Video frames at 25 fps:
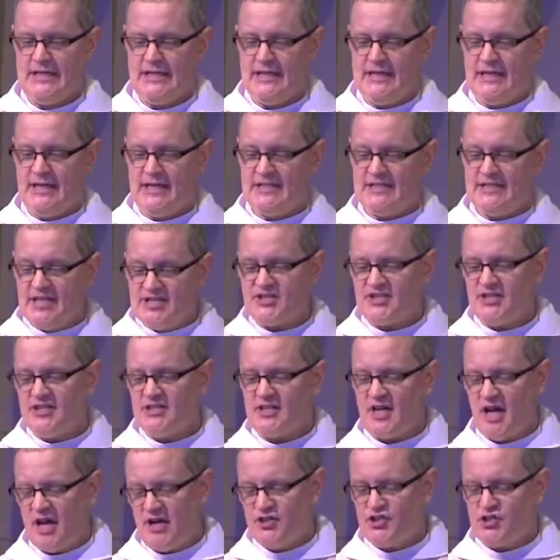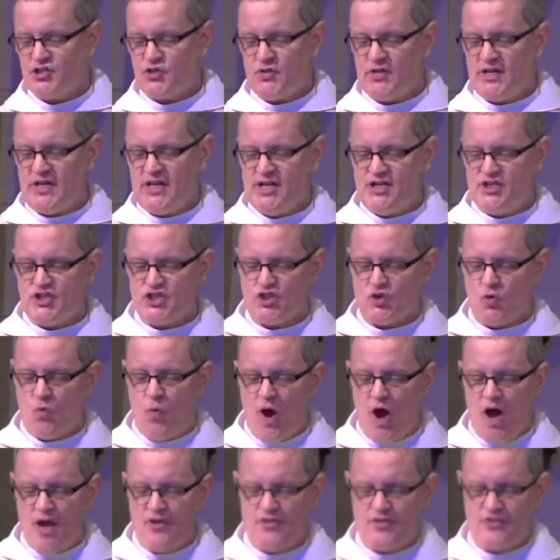In a distant country, he
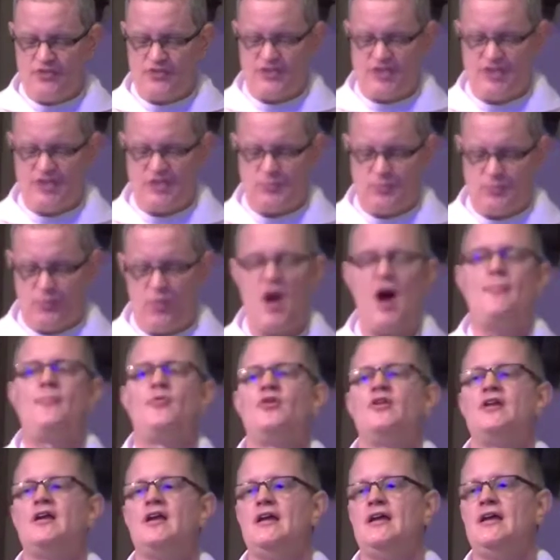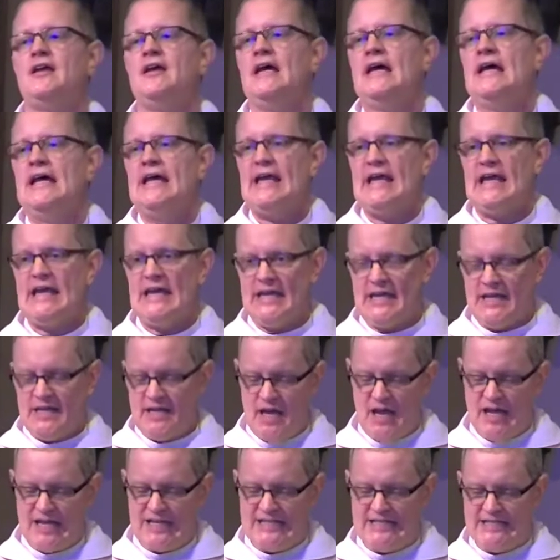squanders his property
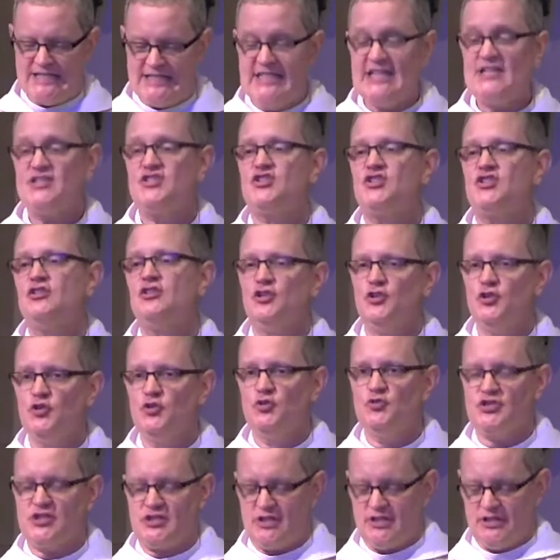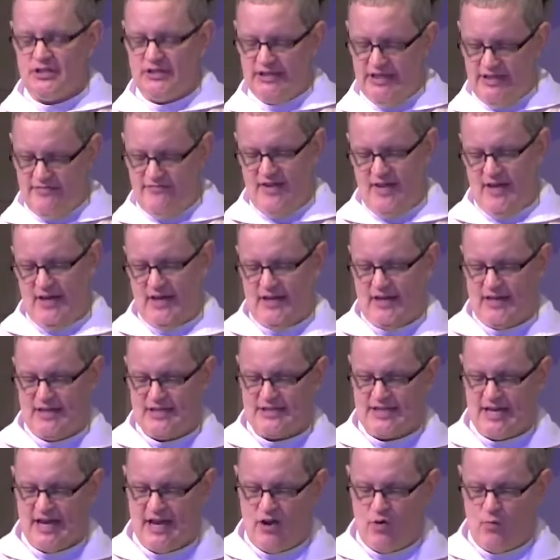in dissolute living,
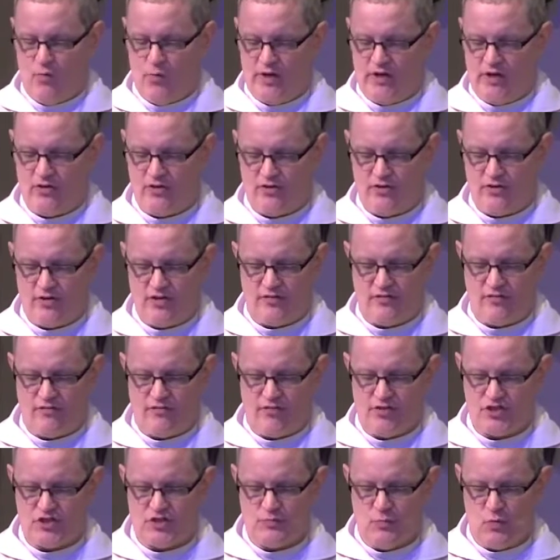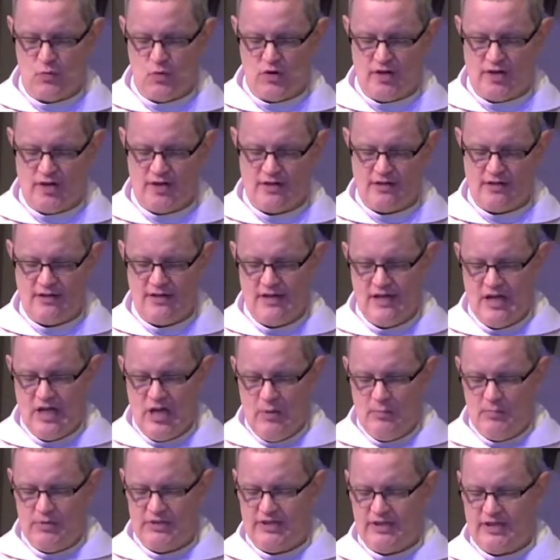is how we heard it this morning.
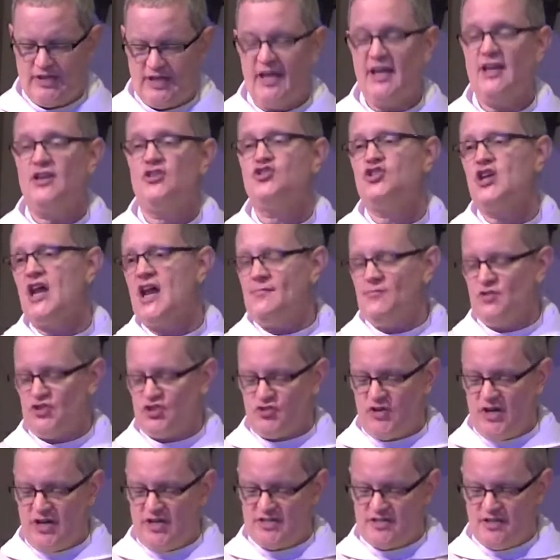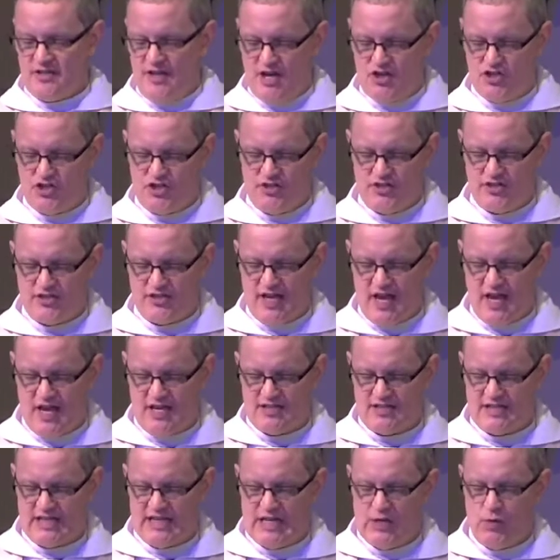But the King James translation
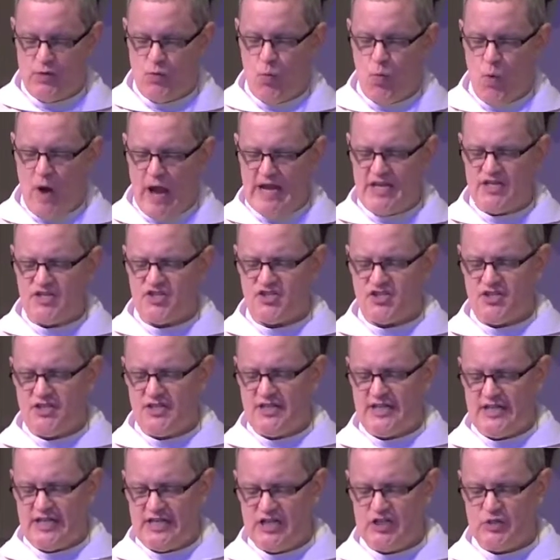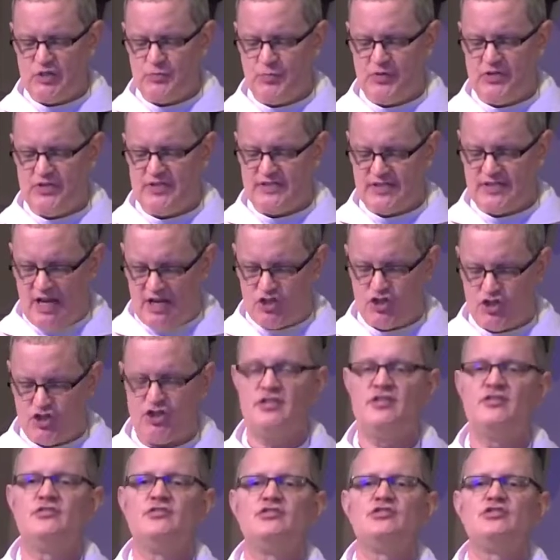says he wasted his
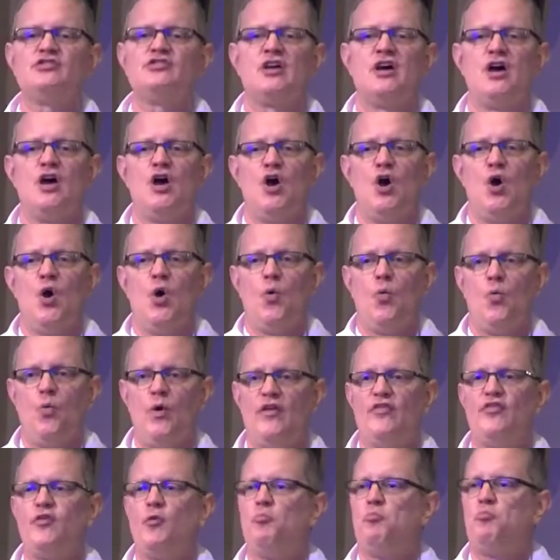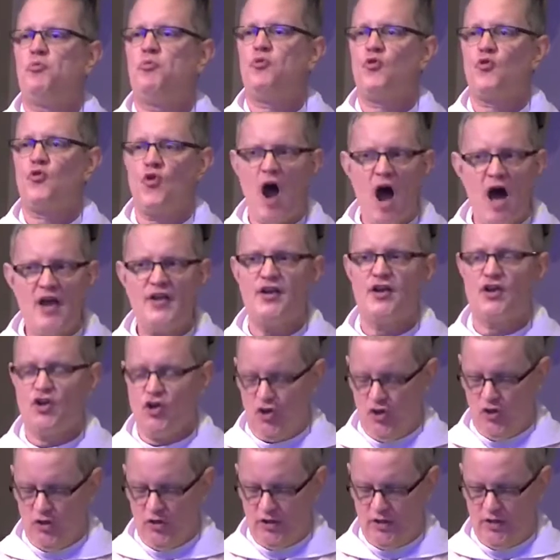possessions with
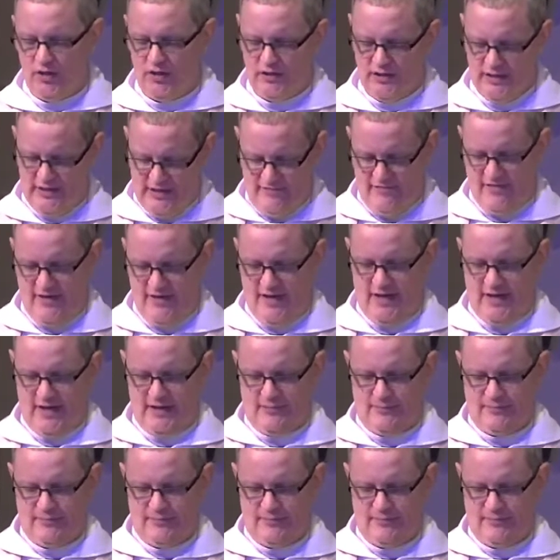prodigal living,